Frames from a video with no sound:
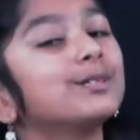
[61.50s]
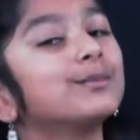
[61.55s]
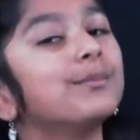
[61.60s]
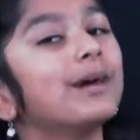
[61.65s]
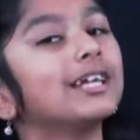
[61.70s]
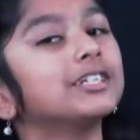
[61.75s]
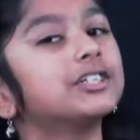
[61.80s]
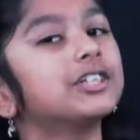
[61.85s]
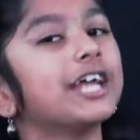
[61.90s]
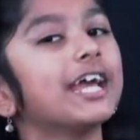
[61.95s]
to
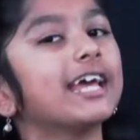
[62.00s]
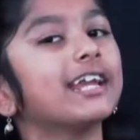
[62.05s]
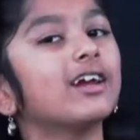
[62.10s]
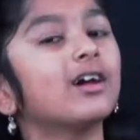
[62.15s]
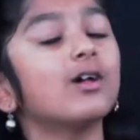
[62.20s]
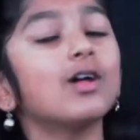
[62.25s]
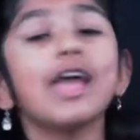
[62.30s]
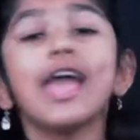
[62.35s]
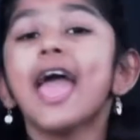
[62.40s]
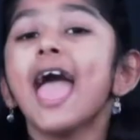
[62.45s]
my
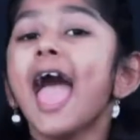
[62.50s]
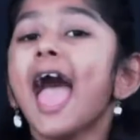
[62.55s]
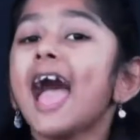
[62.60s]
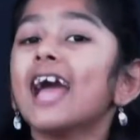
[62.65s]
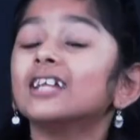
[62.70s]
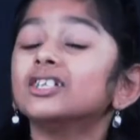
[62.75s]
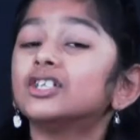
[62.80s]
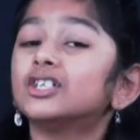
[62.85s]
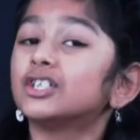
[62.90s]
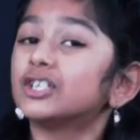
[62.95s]
channel
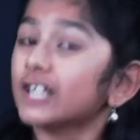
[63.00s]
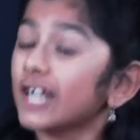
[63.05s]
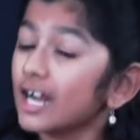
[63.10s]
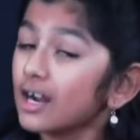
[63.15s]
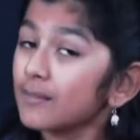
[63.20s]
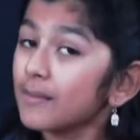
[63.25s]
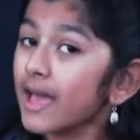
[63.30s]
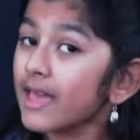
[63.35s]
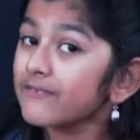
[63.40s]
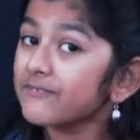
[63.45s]
and
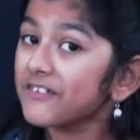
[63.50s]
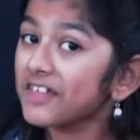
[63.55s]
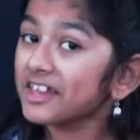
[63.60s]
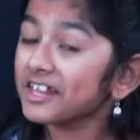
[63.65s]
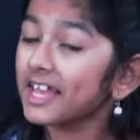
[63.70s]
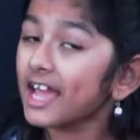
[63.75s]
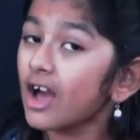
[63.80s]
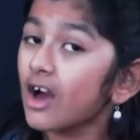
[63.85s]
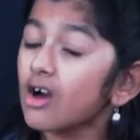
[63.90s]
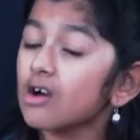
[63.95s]
share my
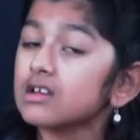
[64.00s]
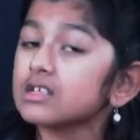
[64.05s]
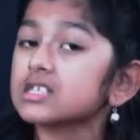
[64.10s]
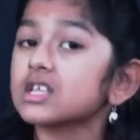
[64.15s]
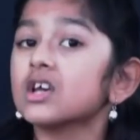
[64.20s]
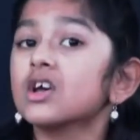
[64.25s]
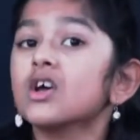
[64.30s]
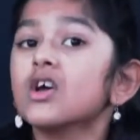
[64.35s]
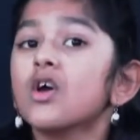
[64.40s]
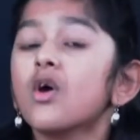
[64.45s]
videos
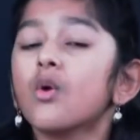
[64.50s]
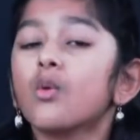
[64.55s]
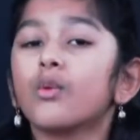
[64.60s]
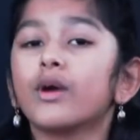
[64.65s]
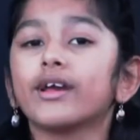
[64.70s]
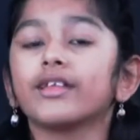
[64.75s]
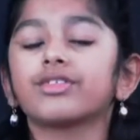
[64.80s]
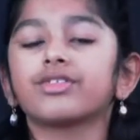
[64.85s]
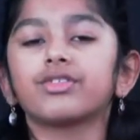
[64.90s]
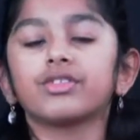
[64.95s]

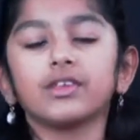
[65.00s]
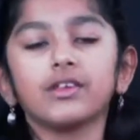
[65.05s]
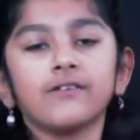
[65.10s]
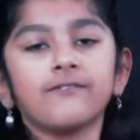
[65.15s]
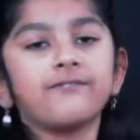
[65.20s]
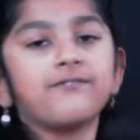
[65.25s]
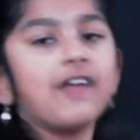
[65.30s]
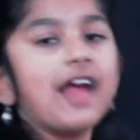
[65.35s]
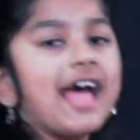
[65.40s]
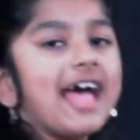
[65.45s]
with your
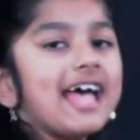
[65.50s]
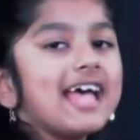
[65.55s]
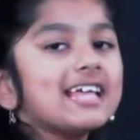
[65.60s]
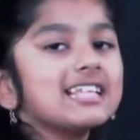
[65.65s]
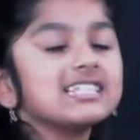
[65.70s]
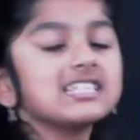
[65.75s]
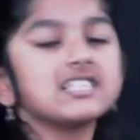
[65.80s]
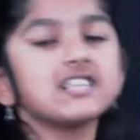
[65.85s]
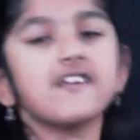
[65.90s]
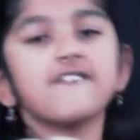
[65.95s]

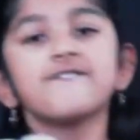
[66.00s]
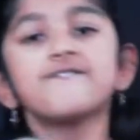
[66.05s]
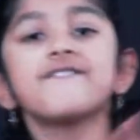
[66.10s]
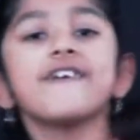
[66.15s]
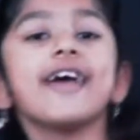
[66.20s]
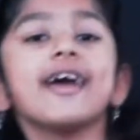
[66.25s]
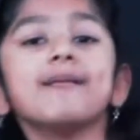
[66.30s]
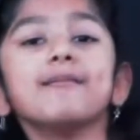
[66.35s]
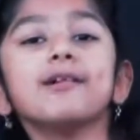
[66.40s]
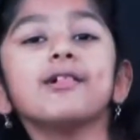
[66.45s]
friends,
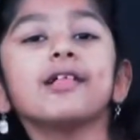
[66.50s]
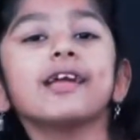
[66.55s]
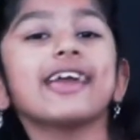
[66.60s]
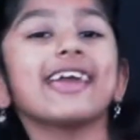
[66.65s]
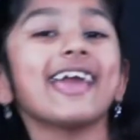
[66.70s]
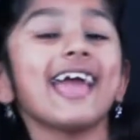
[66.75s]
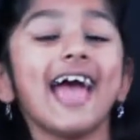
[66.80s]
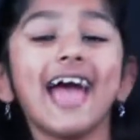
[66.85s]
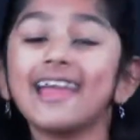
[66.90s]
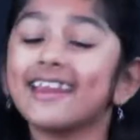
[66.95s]

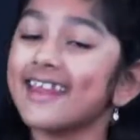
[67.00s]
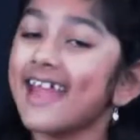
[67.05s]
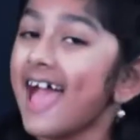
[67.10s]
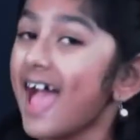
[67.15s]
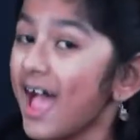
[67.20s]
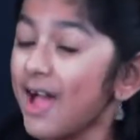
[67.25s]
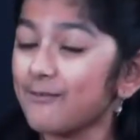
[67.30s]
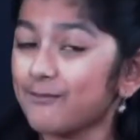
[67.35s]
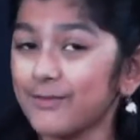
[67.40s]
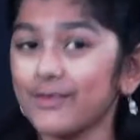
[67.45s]
family, and
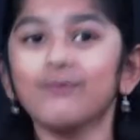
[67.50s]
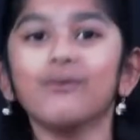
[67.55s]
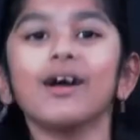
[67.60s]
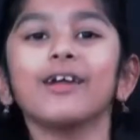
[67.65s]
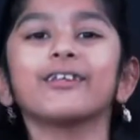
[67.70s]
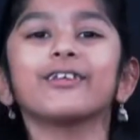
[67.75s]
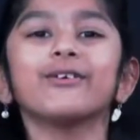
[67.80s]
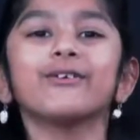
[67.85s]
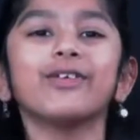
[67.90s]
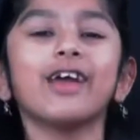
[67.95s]

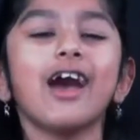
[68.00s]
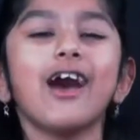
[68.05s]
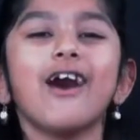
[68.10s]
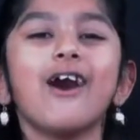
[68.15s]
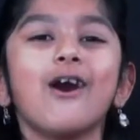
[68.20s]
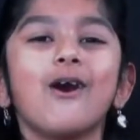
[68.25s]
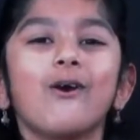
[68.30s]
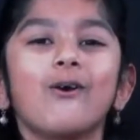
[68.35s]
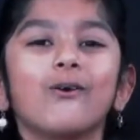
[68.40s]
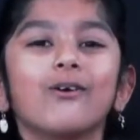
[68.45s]
everyone you
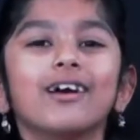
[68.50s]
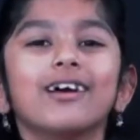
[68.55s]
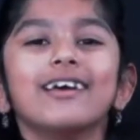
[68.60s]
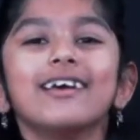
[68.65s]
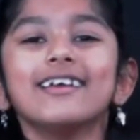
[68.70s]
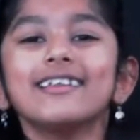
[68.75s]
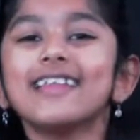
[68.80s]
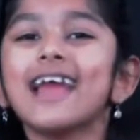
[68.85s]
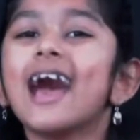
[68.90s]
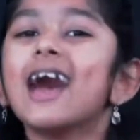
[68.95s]
know.
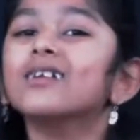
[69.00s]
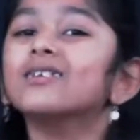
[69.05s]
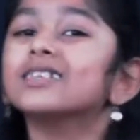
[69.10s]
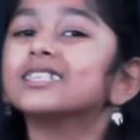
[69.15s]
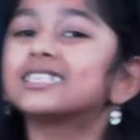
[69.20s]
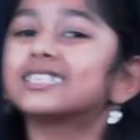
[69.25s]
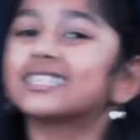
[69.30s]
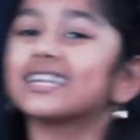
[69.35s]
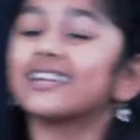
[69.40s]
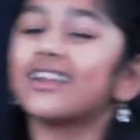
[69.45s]
Now
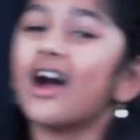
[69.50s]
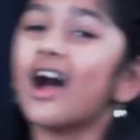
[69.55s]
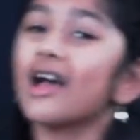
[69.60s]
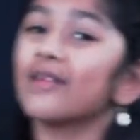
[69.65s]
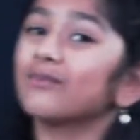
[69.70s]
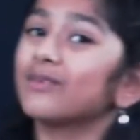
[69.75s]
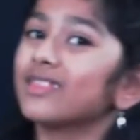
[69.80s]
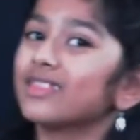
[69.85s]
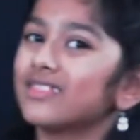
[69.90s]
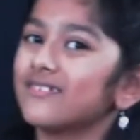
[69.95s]
let's get
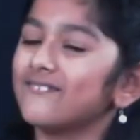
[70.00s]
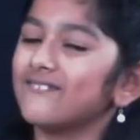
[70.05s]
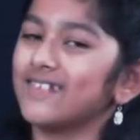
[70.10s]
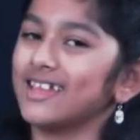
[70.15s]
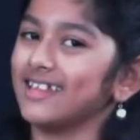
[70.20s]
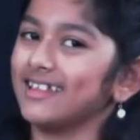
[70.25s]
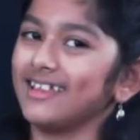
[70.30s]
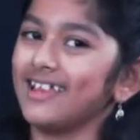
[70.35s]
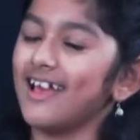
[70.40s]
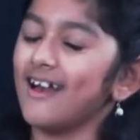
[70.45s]
on with the
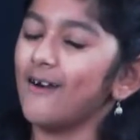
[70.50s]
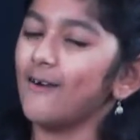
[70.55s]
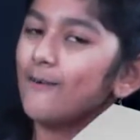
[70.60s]
video.